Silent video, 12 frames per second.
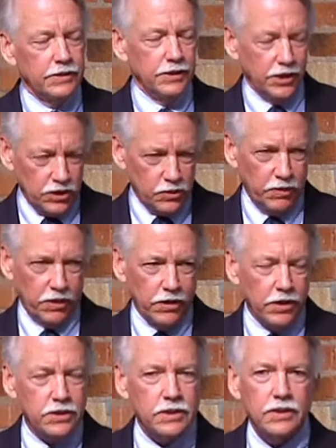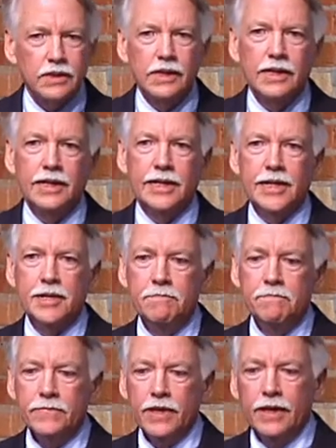the experience,
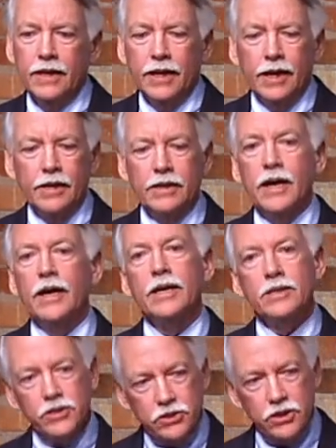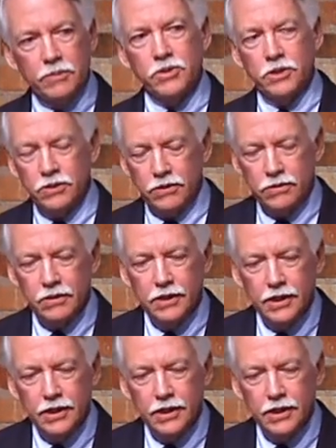um, uh, not as a substitute,